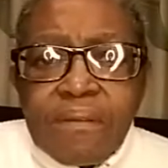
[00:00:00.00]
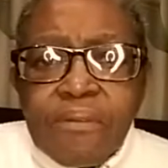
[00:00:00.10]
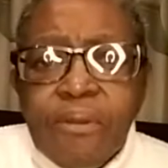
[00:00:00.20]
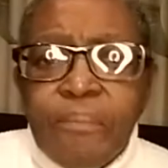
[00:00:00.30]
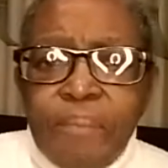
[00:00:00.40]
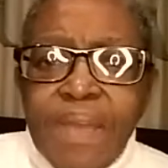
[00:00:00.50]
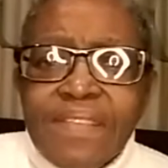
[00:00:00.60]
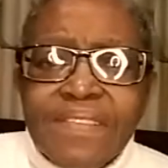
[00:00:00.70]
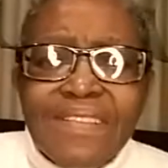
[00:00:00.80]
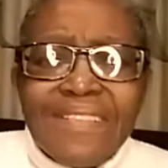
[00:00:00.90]

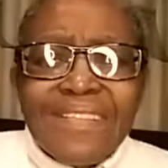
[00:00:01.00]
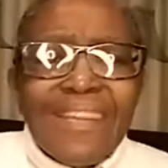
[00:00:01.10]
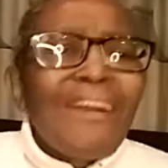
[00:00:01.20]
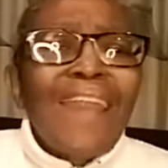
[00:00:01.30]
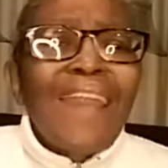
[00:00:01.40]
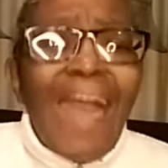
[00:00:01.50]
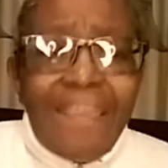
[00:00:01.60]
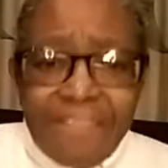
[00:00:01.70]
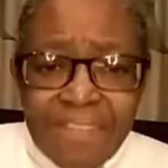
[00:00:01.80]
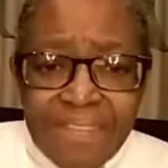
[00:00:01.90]
comparison is in our
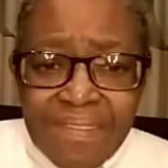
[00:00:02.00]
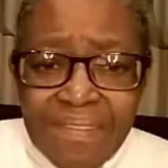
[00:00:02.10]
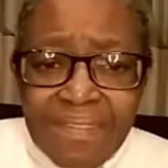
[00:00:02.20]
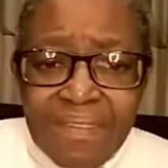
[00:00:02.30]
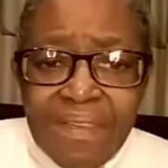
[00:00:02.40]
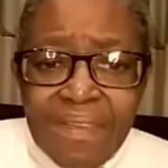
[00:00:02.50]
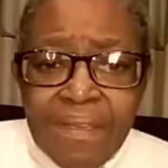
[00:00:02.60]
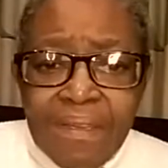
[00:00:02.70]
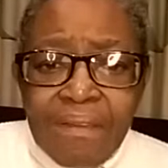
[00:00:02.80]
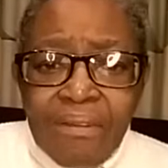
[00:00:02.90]
lives
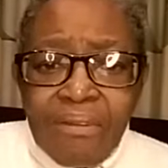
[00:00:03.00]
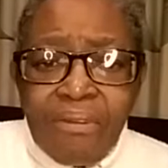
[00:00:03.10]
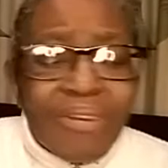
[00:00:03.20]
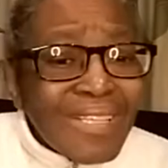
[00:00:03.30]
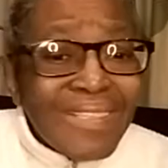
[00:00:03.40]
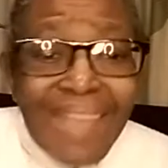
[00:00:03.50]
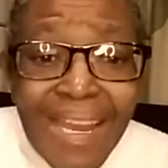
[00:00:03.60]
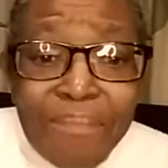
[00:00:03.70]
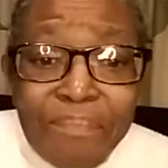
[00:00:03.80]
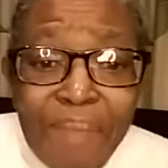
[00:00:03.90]
on a
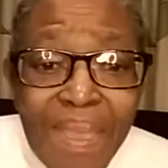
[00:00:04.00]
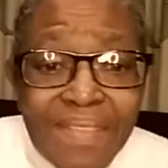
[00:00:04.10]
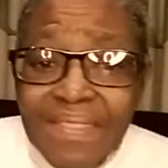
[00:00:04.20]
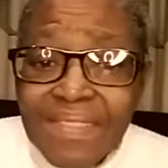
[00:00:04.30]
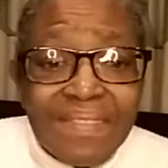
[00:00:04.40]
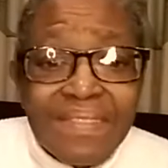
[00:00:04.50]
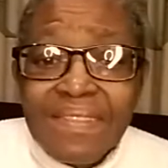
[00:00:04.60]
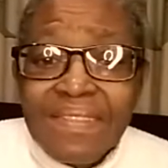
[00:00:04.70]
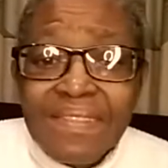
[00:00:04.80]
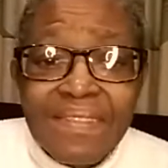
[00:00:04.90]
daily
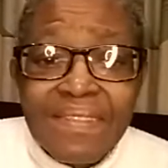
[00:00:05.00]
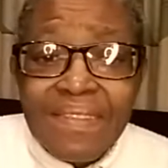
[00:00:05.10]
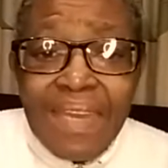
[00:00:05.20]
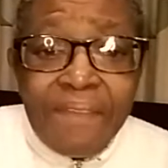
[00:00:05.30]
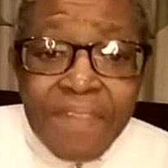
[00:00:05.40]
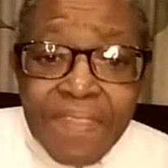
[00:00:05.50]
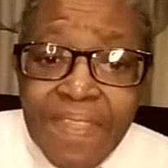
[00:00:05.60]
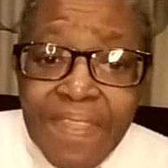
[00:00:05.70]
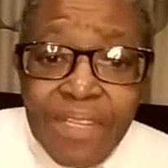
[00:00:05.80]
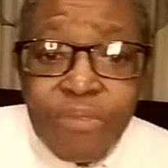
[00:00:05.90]
basis in
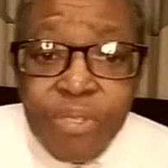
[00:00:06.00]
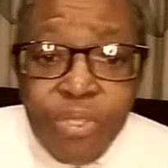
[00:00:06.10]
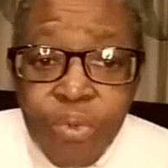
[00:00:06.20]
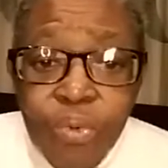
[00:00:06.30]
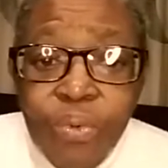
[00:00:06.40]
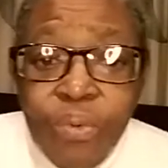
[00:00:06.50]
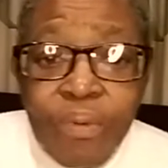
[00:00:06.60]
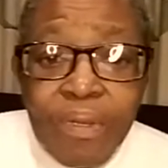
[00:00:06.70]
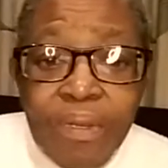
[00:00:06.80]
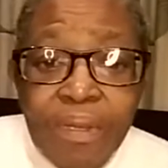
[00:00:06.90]
everything that we do,
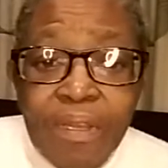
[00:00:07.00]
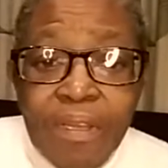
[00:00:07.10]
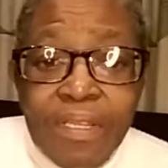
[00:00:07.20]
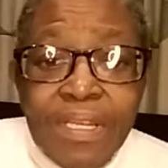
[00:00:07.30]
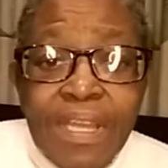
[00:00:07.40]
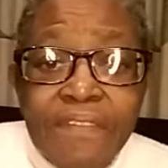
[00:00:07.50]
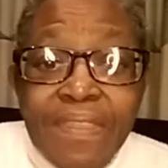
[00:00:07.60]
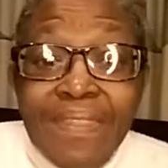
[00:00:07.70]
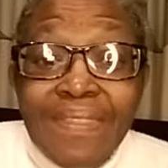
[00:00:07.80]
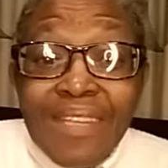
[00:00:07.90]
in
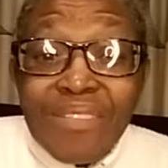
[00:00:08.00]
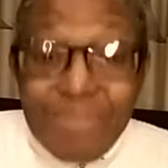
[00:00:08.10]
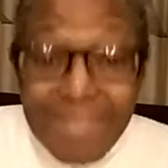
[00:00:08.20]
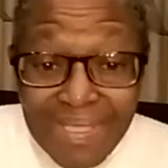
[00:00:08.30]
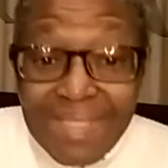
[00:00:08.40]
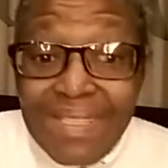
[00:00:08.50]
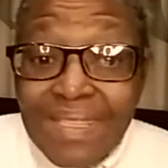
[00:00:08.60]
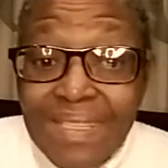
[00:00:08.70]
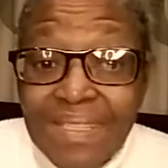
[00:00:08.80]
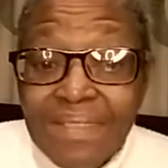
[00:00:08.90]
everything that we
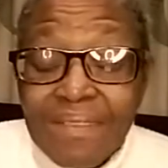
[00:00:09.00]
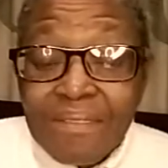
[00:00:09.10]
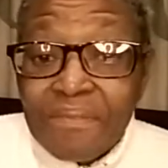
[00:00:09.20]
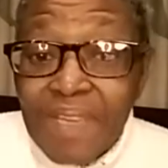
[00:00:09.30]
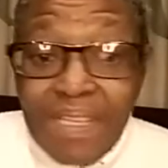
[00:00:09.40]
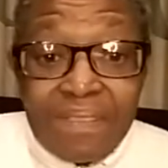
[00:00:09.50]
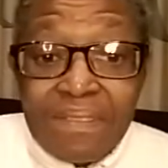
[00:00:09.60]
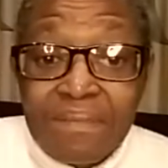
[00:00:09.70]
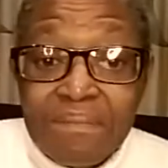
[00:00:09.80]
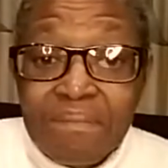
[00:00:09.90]
see, in fact.